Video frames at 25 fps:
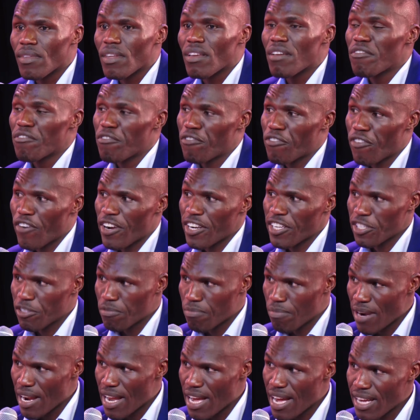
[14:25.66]
fresh
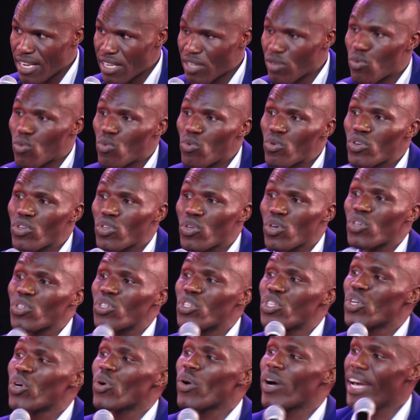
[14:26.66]
blood, who don't
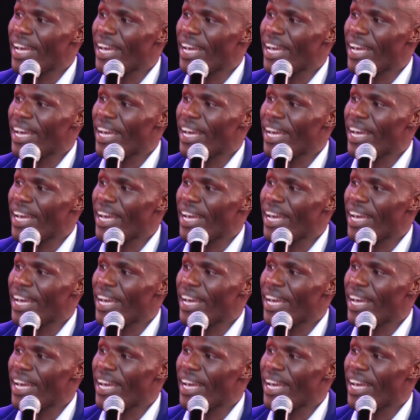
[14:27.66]
know